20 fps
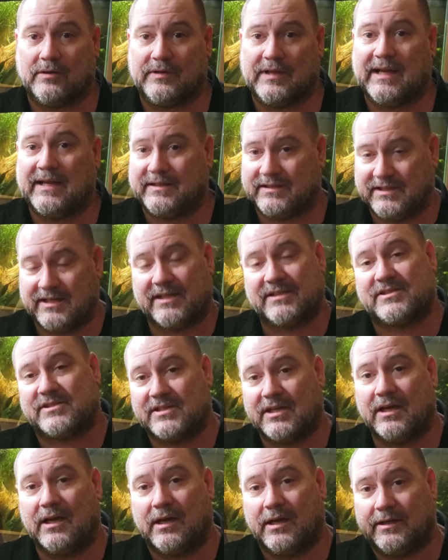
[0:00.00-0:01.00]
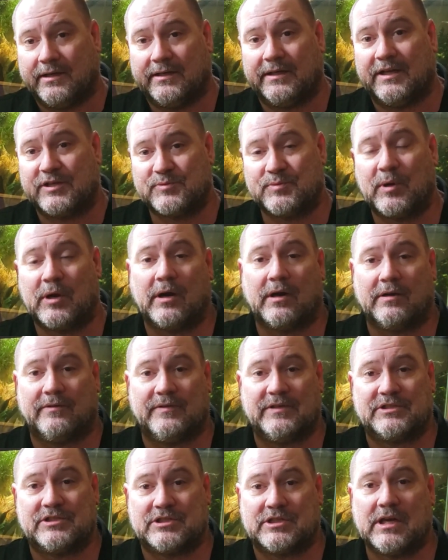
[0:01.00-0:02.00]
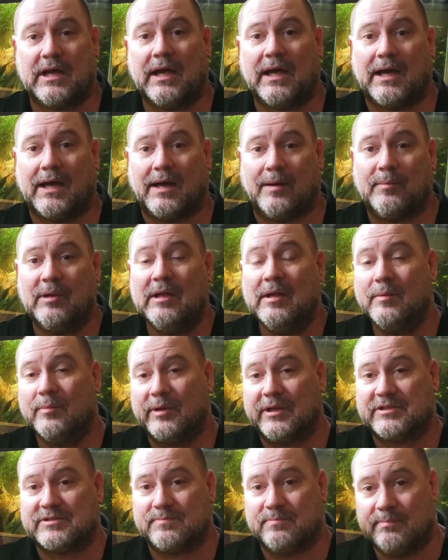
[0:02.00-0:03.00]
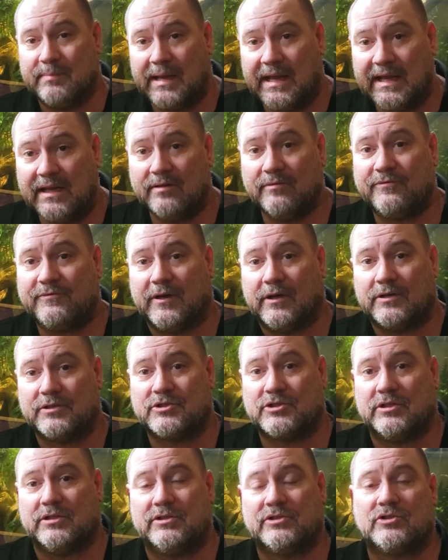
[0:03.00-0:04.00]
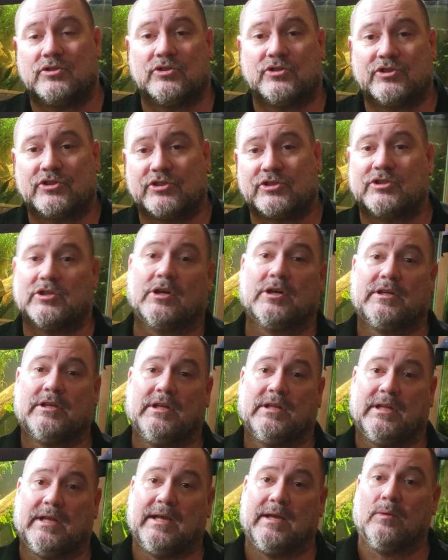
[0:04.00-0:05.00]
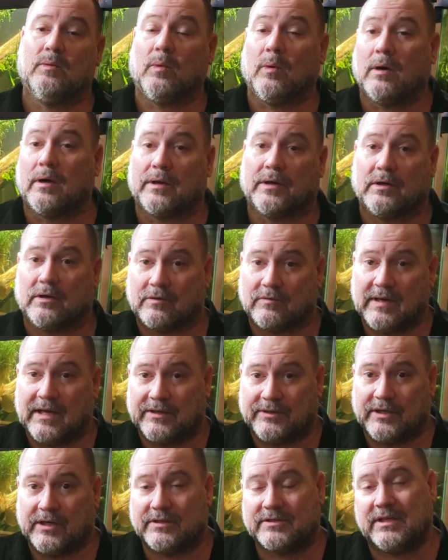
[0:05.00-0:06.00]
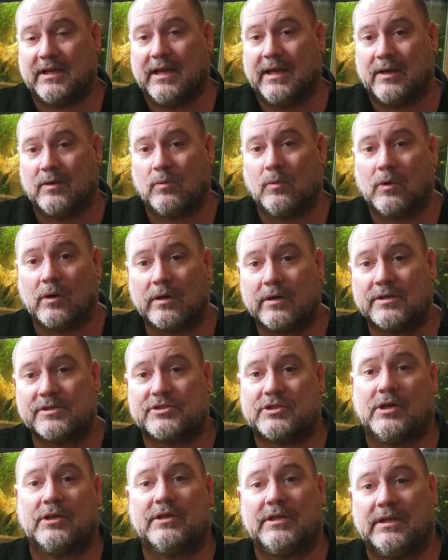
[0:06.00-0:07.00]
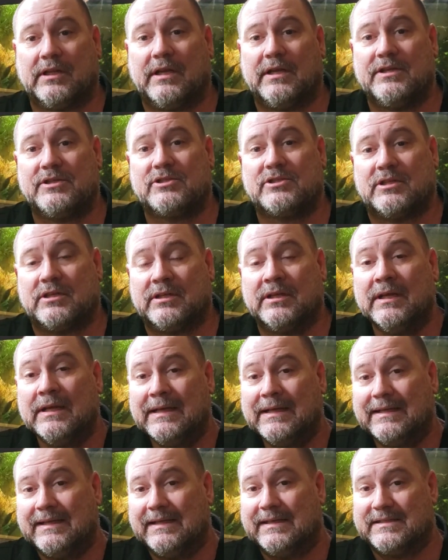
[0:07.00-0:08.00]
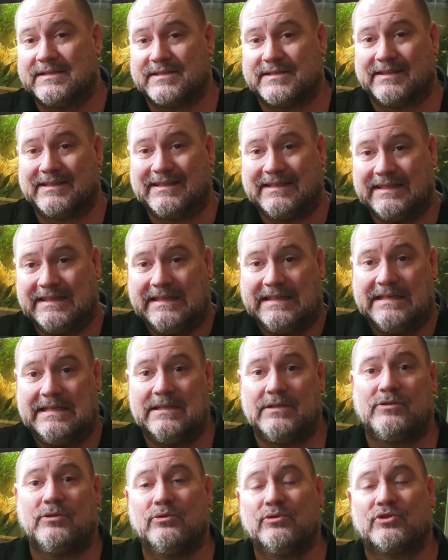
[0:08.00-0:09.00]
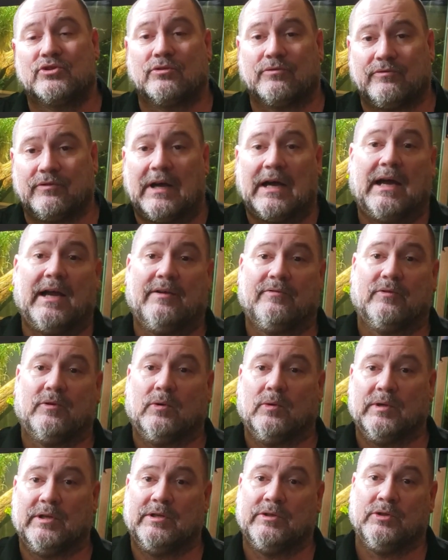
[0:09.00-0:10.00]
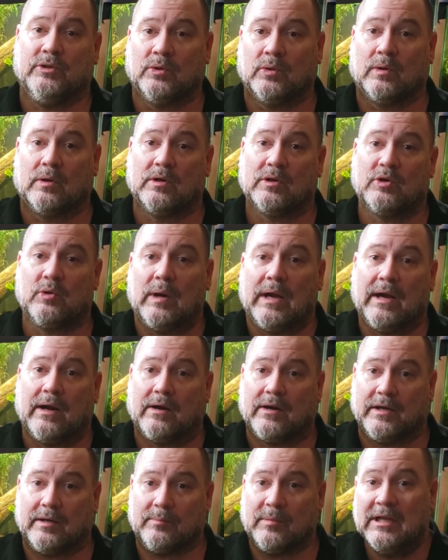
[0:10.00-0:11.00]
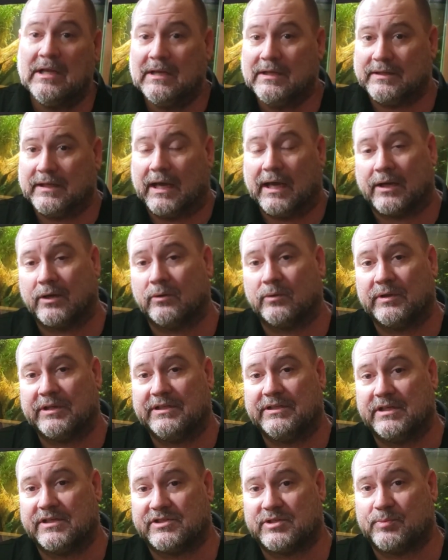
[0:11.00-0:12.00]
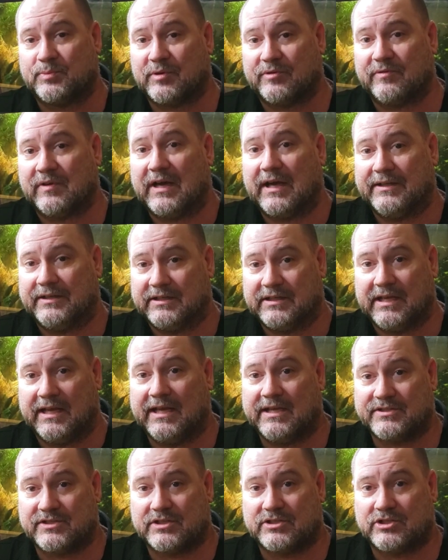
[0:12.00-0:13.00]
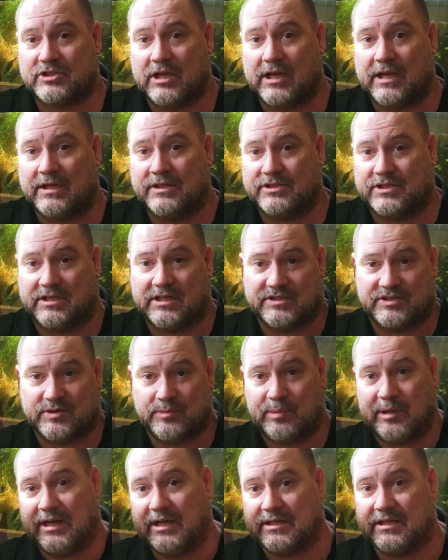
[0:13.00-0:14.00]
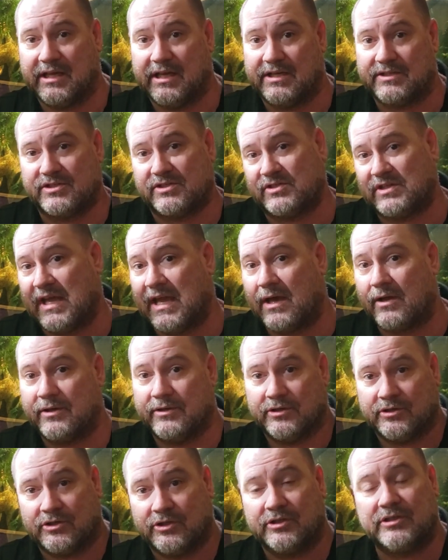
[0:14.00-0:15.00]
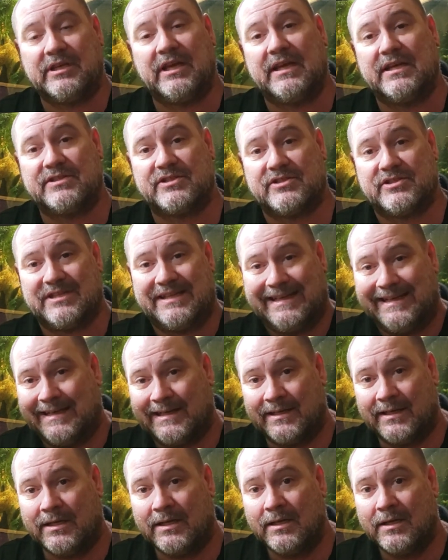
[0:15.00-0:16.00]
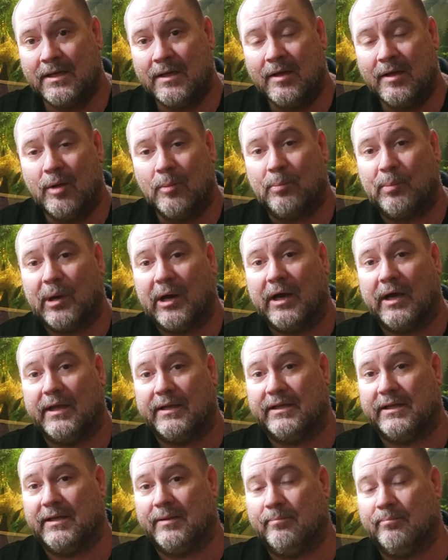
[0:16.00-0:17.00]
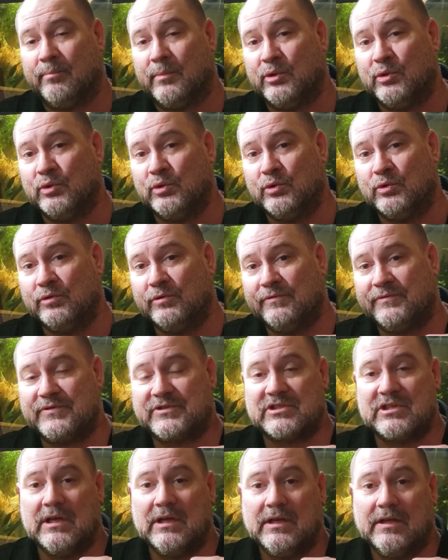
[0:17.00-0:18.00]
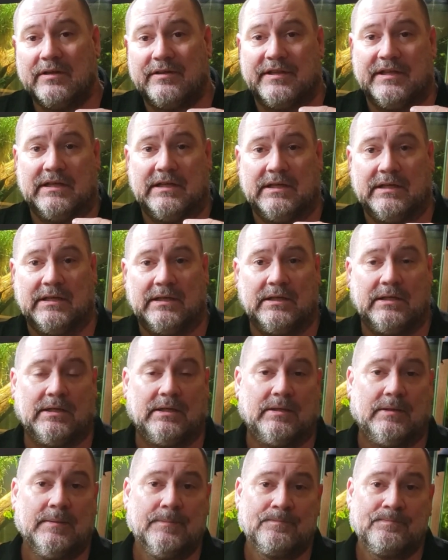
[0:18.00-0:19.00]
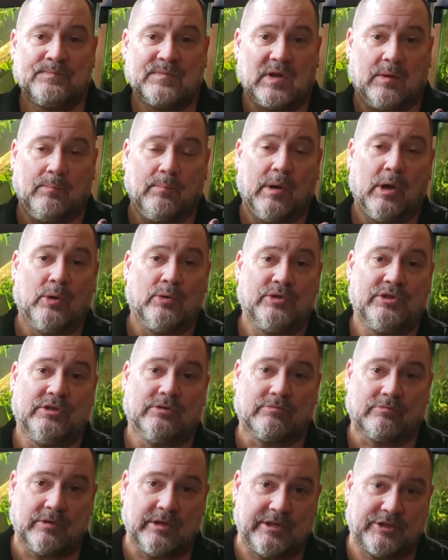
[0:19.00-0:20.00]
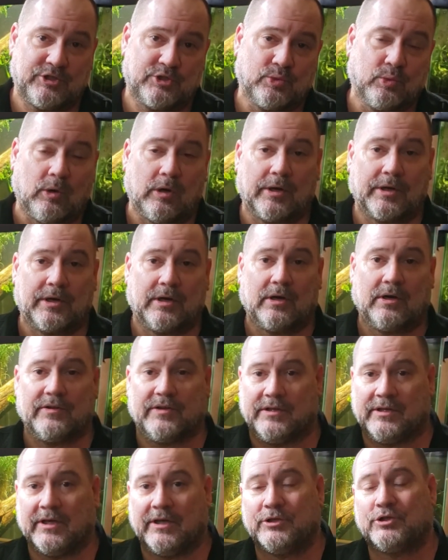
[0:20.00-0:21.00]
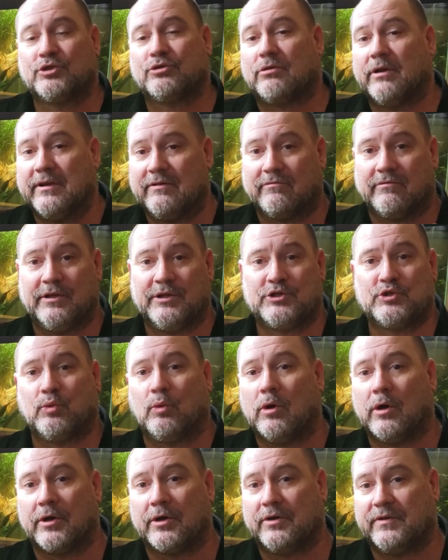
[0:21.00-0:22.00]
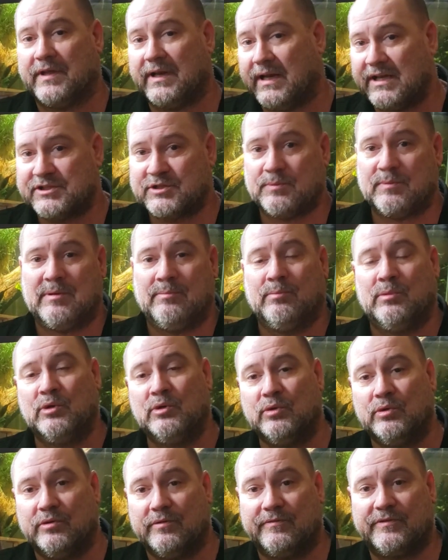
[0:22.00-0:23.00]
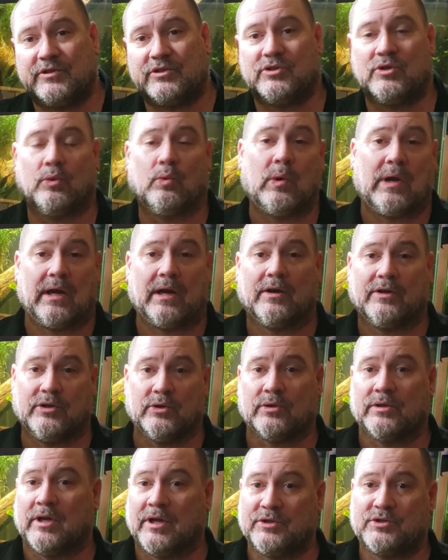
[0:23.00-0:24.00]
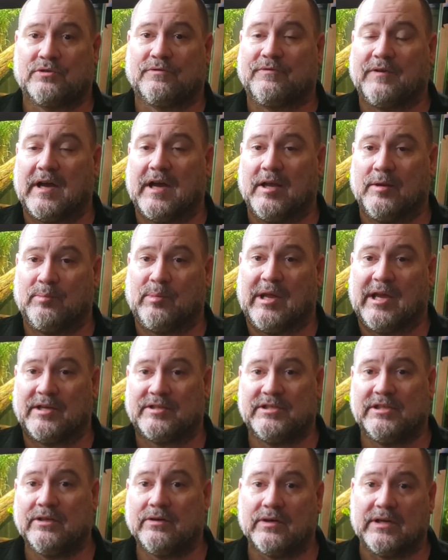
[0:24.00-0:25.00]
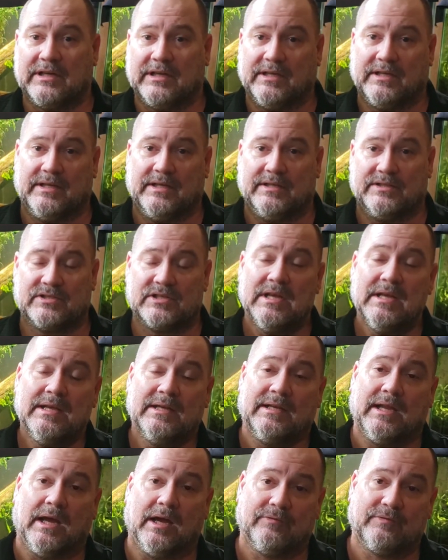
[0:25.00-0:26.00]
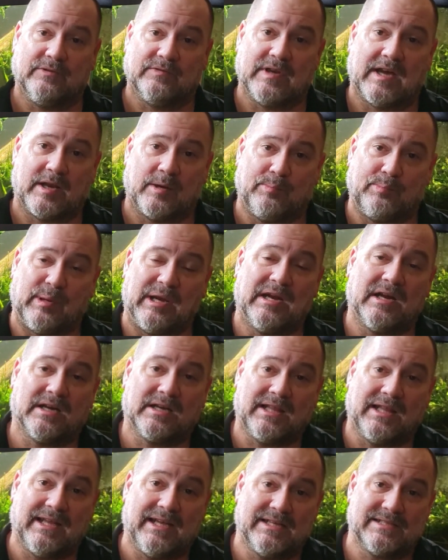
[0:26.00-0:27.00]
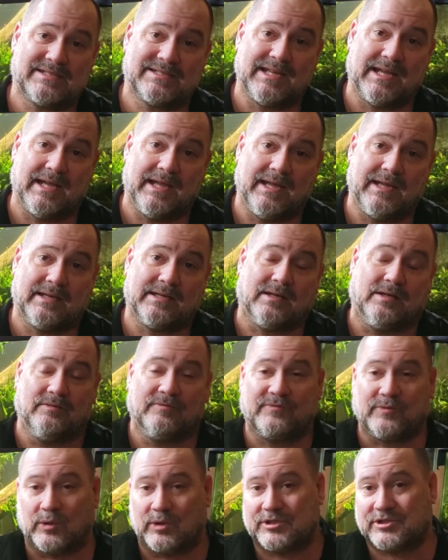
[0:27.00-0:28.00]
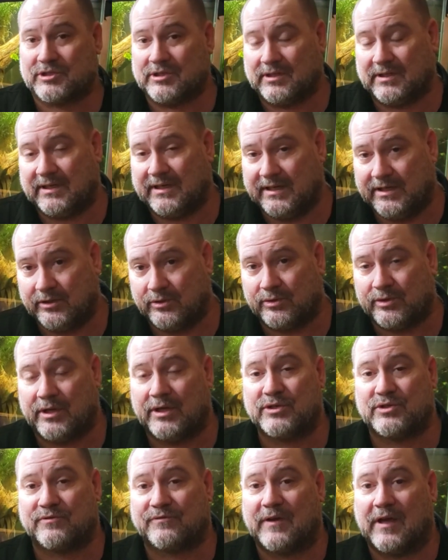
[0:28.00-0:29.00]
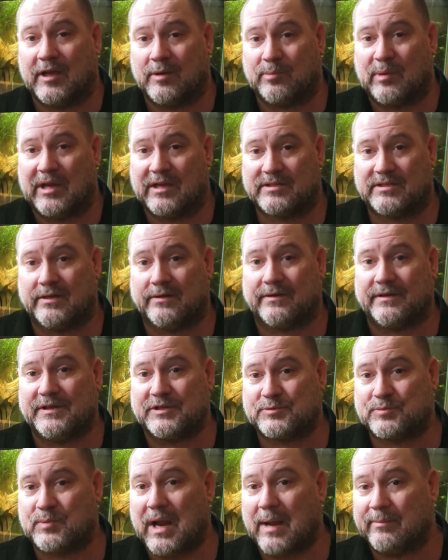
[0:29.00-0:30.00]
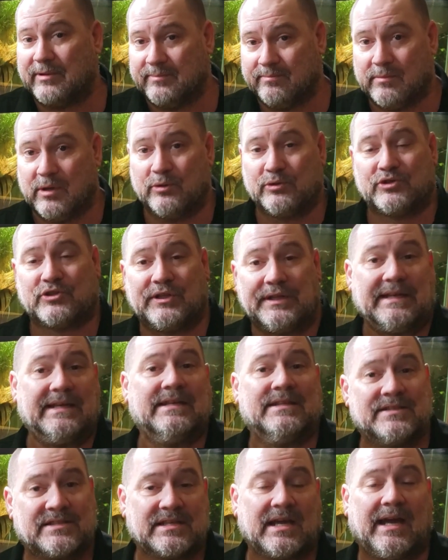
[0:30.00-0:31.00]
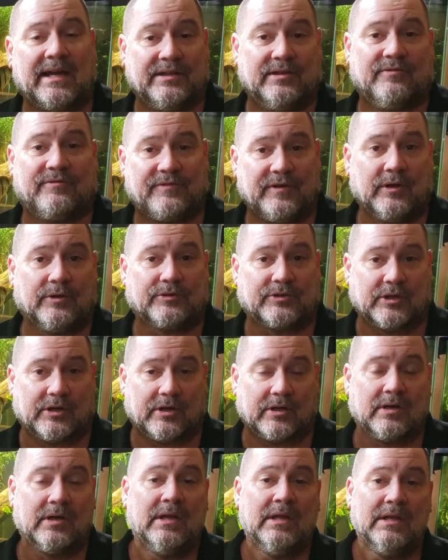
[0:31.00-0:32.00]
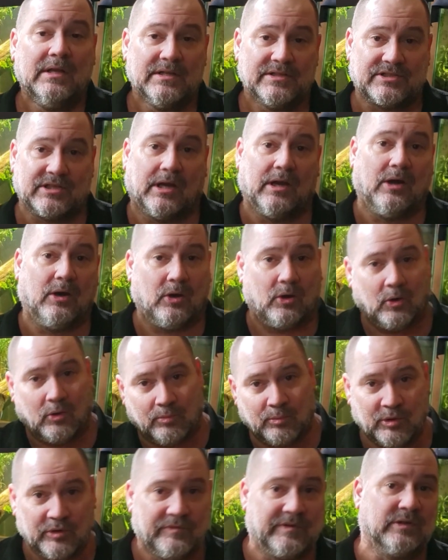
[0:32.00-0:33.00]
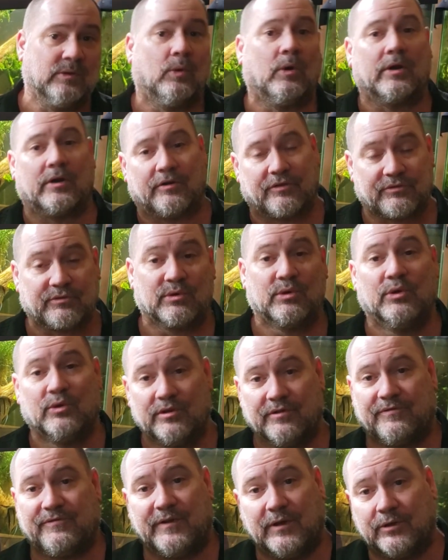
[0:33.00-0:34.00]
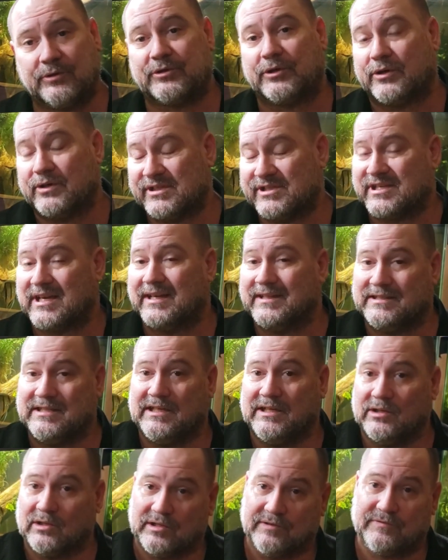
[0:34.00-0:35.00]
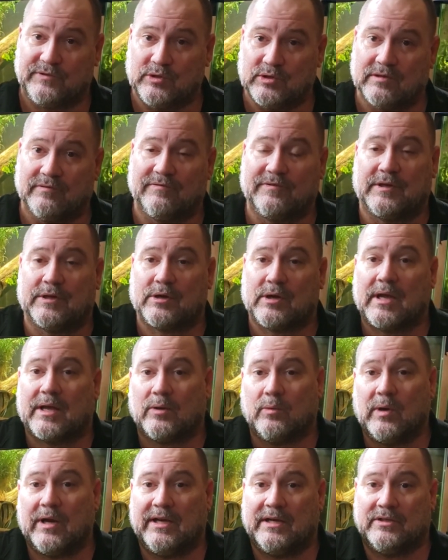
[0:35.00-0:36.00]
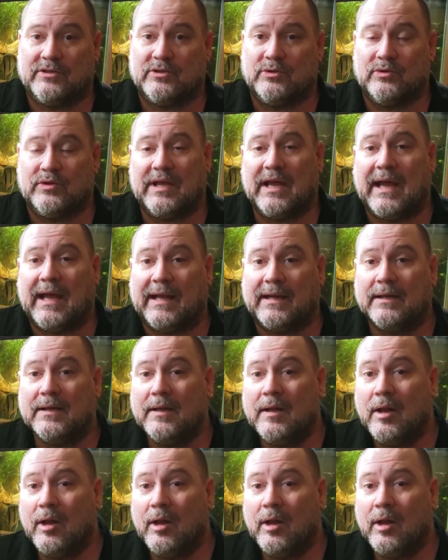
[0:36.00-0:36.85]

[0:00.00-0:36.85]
That gets done, and that's part of its job, but its main function is to circulate water around our tank. Water circulation is the key to survival in your aquarium. Not only does it provide the gas exchange, it gets the bad gases out and the good gases in, but it moves the ammonia-rich water, the nitrite-rich water, that has to be moved to where your nitrifying bacteria is. Now, if you've got a bare glass tank, unfortunately, your nitrifying bacteria is probably mostly inside the filter, so moving water through the filter is ideal if you can figure out a way to do that.